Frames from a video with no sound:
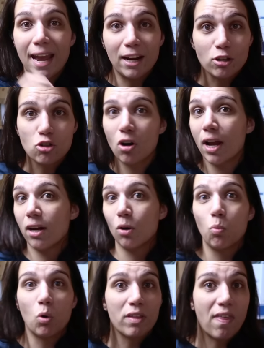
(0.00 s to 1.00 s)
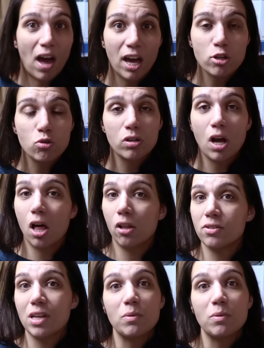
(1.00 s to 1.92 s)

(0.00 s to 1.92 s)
hair dryer worth a $100.